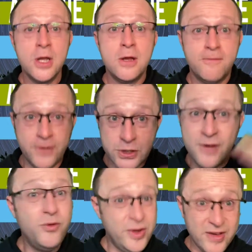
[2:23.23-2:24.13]
First
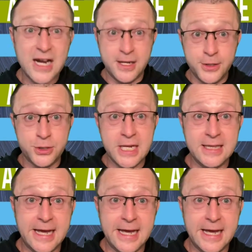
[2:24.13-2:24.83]
off, we've got to understand